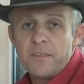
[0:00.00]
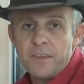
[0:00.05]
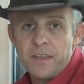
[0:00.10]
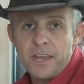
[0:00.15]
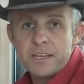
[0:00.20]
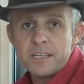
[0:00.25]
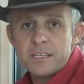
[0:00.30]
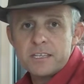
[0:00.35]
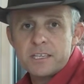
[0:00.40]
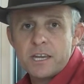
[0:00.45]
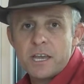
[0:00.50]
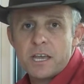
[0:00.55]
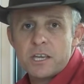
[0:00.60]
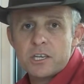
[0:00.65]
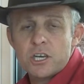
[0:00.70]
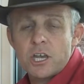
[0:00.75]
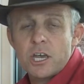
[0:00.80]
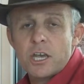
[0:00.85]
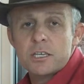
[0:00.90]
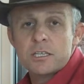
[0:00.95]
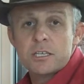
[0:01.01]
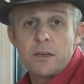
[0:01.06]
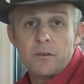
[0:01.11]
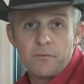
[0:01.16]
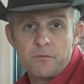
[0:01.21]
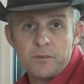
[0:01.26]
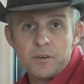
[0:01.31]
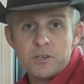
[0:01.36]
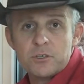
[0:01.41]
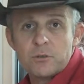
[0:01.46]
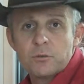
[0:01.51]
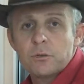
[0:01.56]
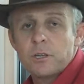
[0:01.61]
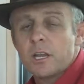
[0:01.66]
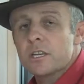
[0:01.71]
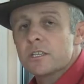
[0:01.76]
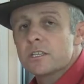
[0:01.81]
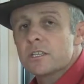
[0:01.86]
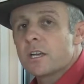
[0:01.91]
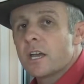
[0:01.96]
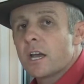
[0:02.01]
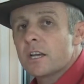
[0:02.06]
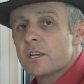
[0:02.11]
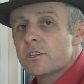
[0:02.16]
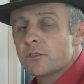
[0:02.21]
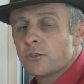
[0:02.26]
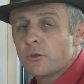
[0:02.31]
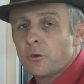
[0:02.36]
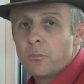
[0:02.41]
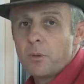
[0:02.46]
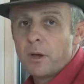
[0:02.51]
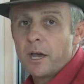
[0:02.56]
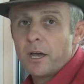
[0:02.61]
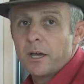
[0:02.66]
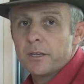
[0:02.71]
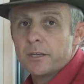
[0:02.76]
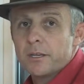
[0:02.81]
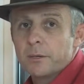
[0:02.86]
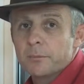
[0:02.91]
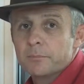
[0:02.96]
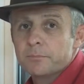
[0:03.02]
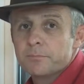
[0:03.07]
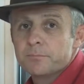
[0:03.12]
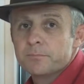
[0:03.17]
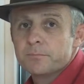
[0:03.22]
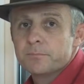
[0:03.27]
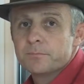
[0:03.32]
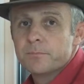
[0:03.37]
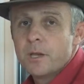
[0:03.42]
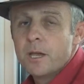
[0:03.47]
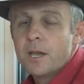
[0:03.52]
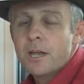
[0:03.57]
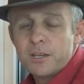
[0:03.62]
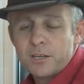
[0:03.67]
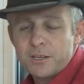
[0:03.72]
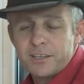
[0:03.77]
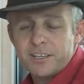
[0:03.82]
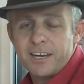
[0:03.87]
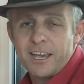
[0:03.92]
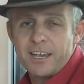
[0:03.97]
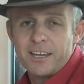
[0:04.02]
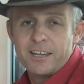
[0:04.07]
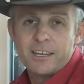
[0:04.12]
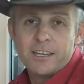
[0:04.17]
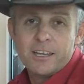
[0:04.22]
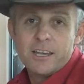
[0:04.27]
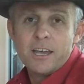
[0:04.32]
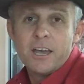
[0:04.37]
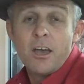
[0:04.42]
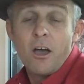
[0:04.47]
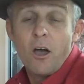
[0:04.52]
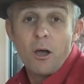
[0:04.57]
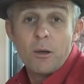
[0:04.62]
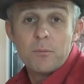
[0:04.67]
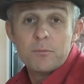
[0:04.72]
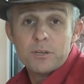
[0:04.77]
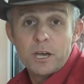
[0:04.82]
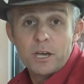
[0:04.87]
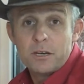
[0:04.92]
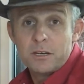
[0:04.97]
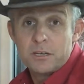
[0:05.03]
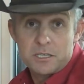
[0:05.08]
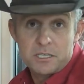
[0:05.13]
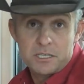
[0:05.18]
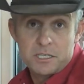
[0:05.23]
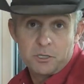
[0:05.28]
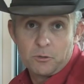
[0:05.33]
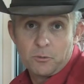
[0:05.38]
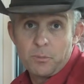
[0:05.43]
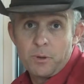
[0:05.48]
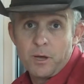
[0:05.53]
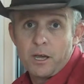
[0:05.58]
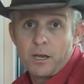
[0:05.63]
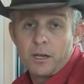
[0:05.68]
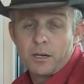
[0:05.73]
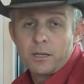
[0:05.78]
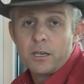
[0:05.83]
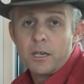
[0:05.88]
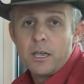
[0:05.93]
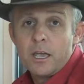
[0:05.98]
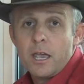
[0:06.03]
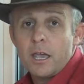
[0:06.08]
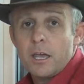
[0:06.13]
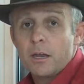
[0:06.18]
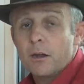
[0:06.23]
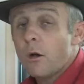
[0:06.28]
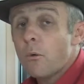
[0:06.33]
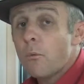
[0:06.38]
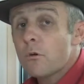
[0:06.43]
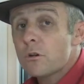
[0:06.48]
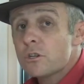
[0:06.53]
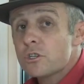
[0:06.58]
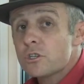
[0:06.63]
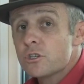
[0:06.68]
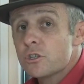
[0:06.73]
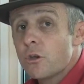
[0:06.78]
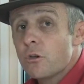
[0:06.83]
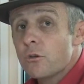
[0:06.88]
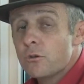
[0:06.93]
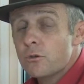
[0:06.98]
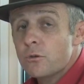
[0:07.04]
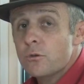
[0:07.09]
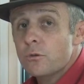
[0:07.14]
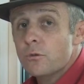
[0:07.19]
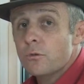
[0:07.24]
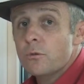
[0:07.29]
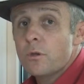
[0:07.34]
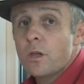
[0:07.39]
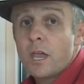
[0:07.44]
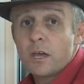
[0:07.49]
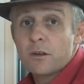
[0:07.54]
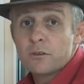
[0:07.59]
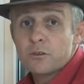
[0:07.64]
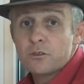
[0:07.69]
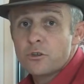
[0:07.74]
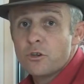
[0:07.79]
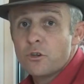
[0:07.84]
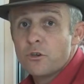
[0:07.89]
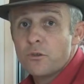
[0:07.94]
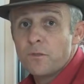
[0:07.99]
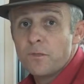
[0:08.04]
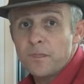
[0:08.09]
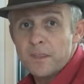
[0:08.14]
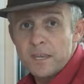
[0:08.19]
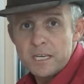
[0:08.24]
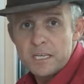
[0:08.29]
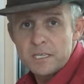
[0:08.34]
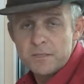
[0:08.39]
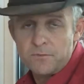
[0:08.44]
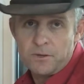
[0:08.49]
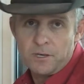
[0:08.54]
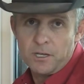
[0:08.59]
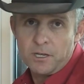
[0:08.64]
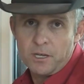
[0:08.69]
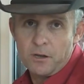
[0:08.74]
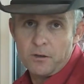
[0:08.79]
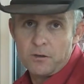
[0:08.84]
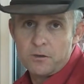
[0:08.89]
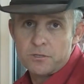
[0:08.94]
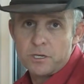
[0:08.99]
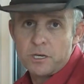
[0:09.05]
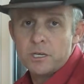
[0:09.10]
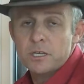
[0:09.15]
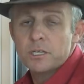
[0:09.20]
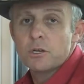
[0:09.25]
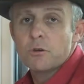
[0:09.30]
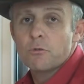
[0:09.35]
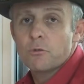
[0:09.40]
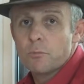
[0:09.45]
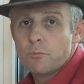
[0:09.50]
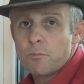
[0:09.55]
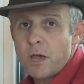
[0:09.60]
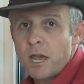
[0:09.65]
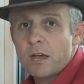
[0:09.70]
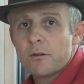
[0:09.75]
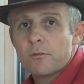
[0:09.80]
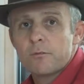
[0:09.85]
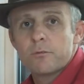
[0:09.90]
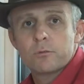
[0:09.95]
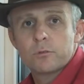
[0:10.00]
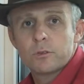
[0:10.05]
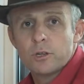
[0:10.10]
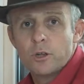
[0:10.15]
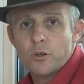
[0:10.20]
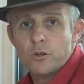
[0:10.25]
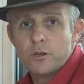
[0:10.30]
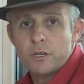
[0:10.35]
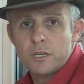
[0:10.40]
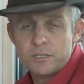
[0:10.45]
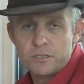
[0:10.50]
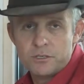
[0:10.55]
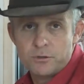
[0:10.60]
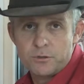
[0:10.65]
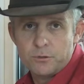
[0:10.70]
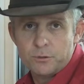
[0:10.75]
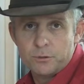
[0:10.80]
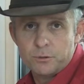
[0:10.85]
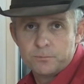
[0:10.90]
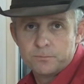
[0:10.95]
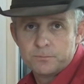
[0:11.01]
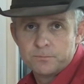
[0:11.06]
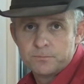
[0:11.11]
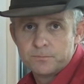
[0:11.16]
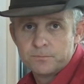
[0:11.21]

the N C H A's official educational partner. G'day, I'm Duncan Steele-Park, and I want to show you how to turn these videos into a powerful learning tool.